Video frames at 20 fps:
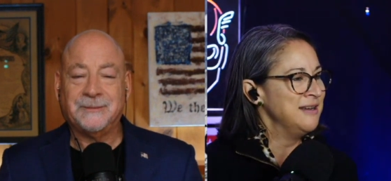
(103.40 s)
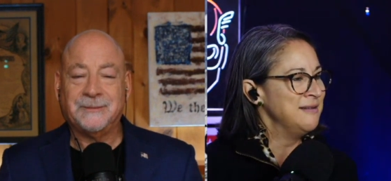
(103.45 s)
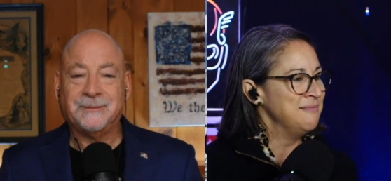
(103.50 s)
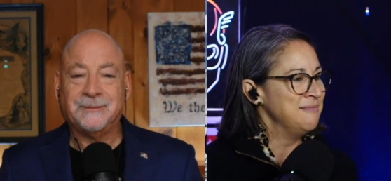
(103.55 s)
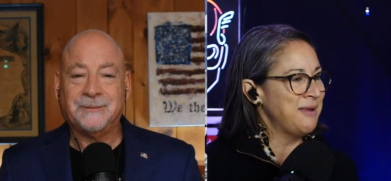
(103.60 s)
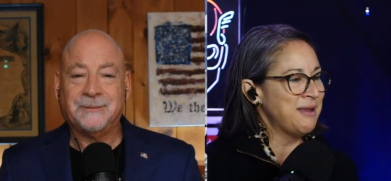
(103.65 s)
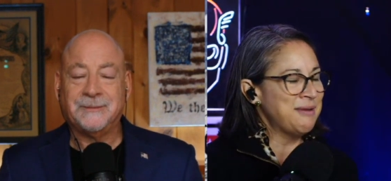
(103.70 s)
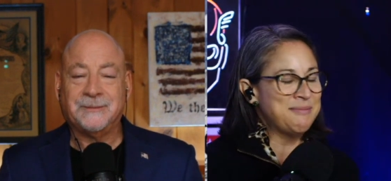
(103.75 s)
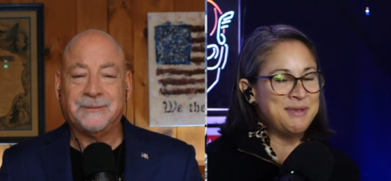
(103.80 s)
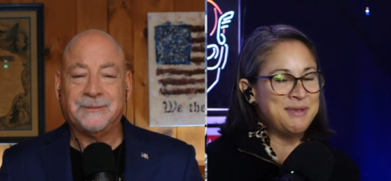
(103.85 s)

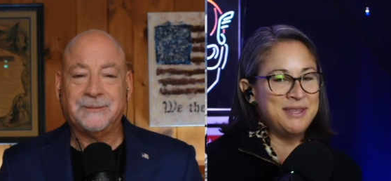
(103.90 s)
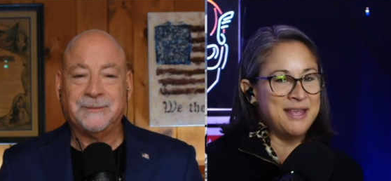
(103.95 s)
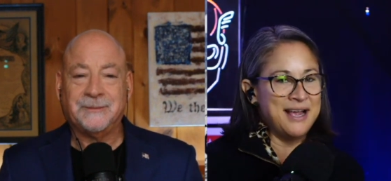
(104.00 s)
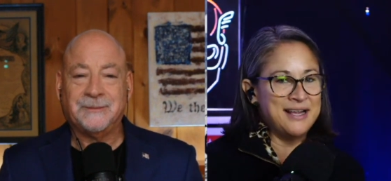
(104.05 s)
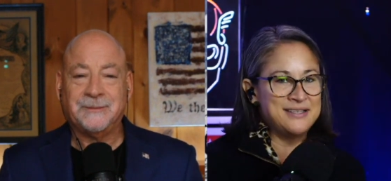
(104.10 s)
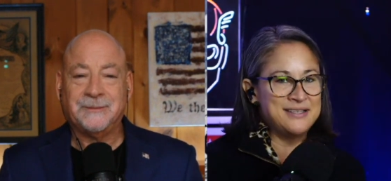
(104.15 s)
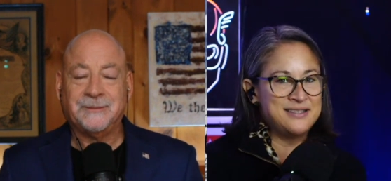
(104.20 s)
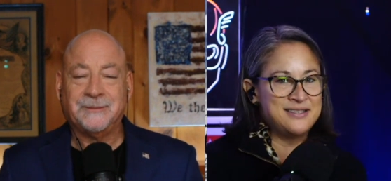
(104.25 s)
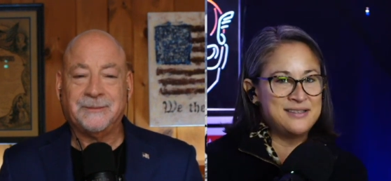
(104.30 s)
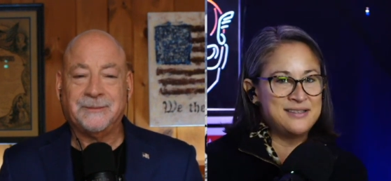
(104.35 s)
Speaker 1: Maybe
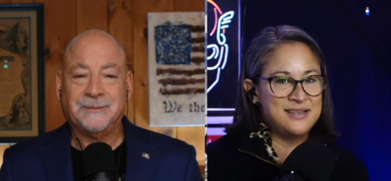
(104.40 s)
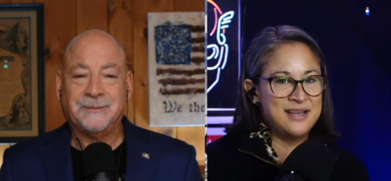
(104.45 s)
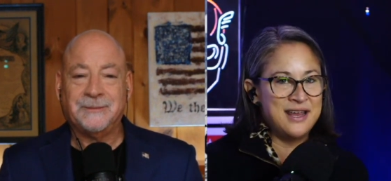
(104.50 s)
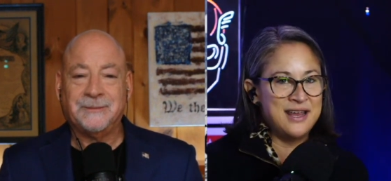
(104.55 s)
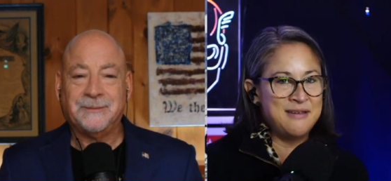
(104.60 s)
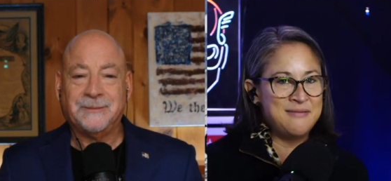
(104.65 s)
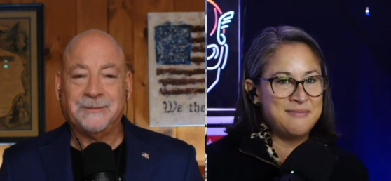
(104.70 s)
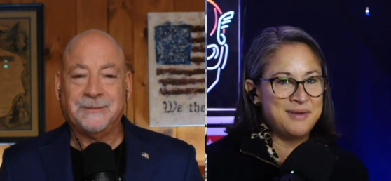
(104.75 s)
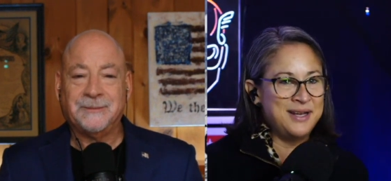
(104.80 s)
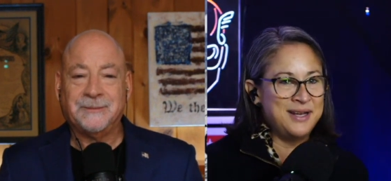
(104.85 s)
that's the
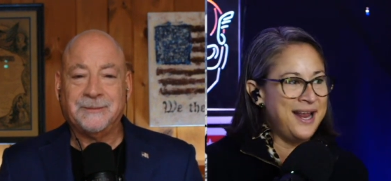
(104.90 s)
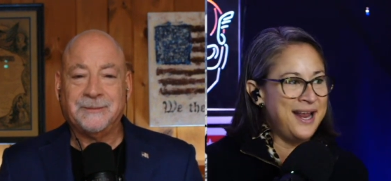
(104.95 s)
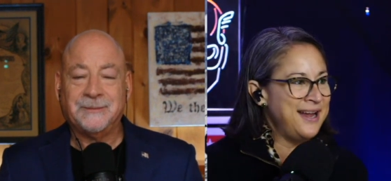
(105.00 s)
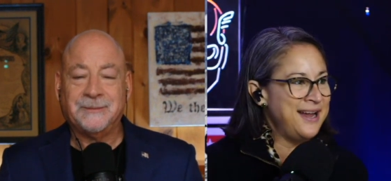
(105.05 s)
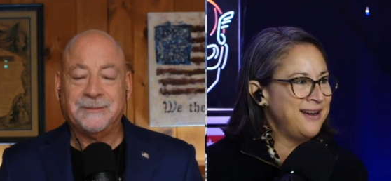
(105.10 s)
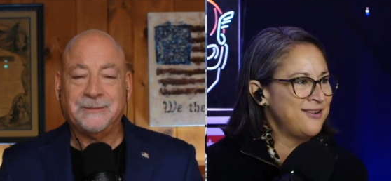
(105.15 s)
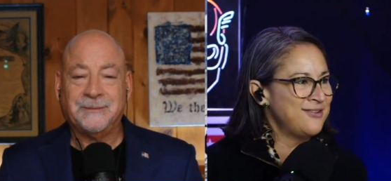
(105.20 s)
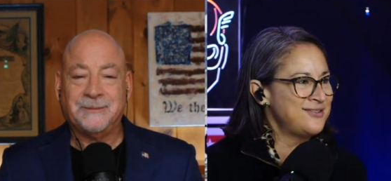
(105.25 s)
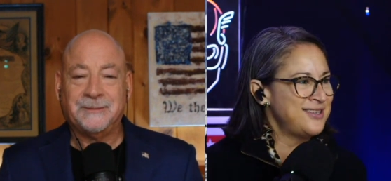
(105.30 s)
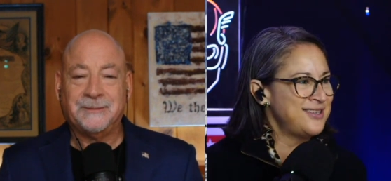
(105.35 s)
same. And
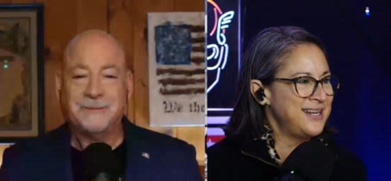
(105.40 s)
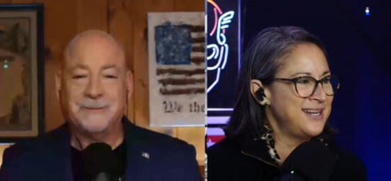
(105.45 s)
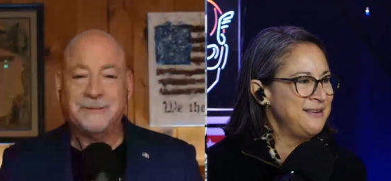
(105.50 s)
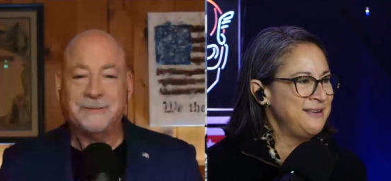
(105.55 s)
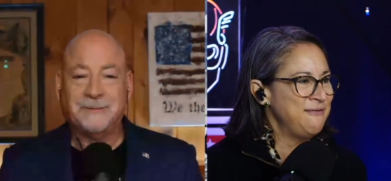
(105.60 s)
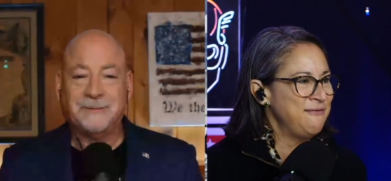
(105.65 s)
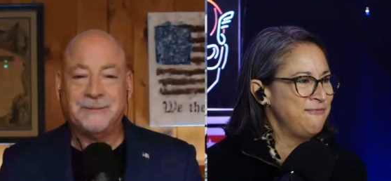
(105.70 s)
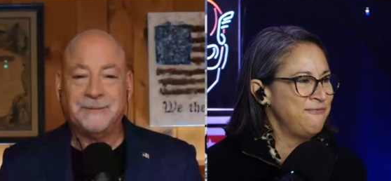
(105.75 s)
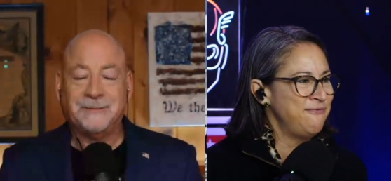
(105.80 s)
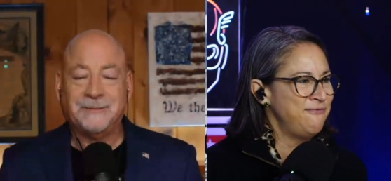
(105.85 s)
AR's like
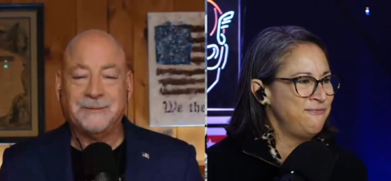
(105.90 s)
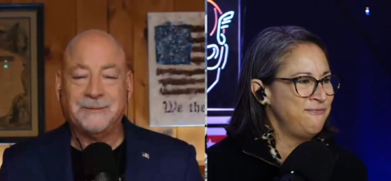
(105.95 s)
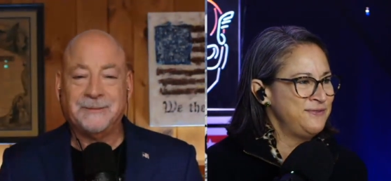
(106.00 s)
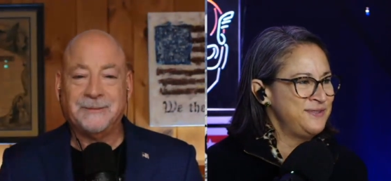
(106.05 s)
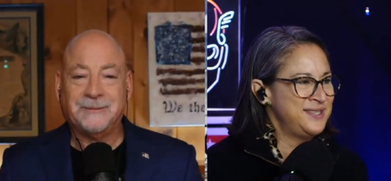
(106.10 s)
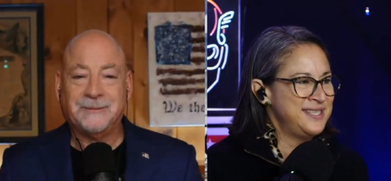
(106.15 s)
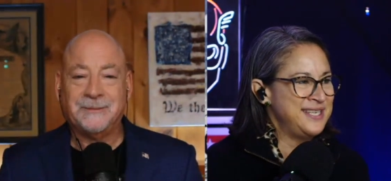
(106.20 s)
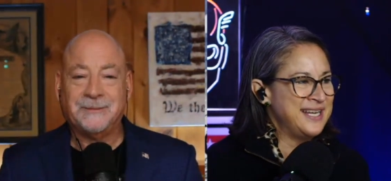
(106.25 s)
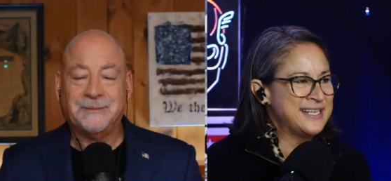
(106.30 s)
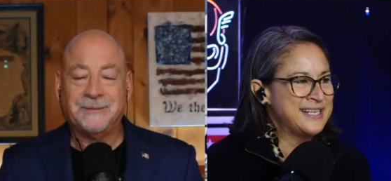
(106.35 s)

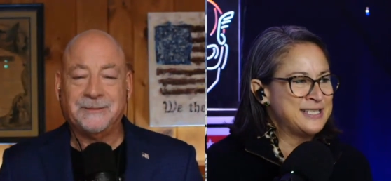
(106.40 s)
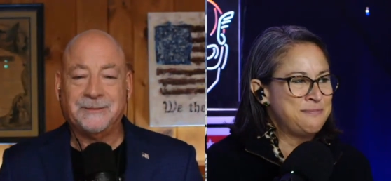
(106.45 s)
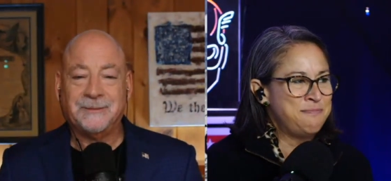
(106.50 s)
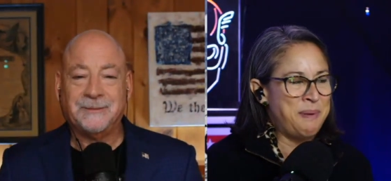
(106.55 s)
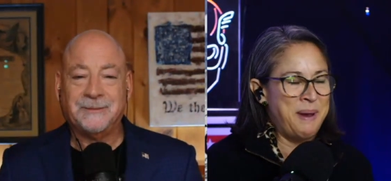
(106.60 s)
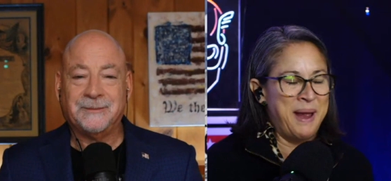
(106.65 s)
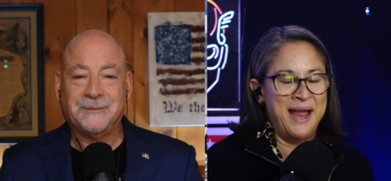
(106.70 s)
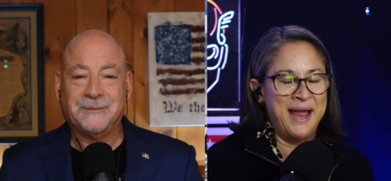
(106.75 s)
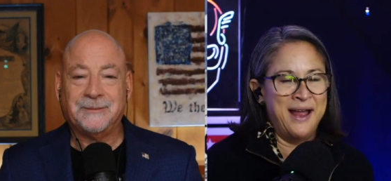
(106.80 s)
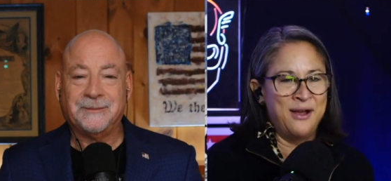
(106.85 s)
six
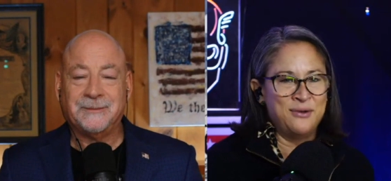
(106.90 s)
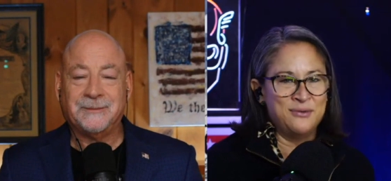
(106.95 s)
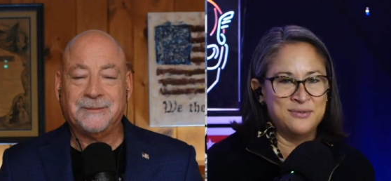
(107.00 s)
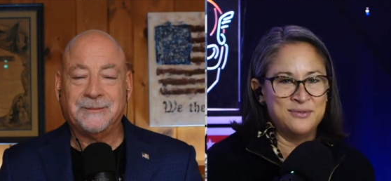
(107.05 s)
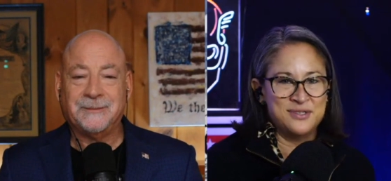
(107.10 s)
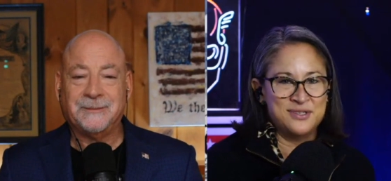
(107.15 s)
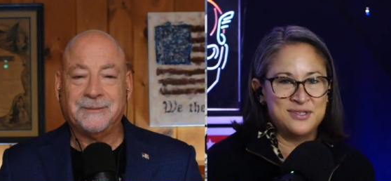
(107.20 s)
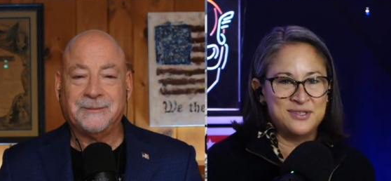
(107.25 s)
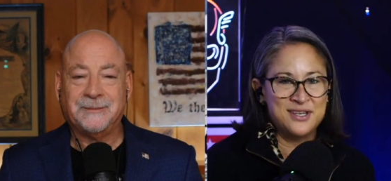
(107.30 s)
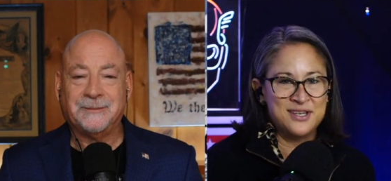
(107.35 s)

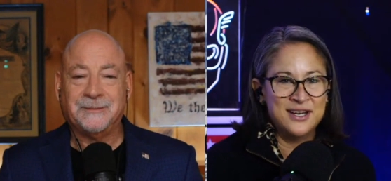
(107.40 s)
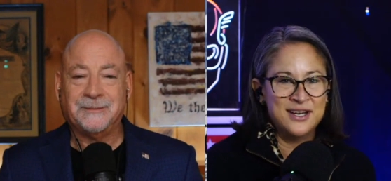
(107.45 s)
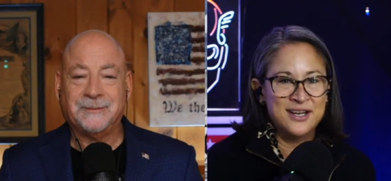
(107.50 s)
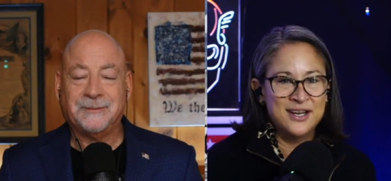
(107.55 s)
pounds.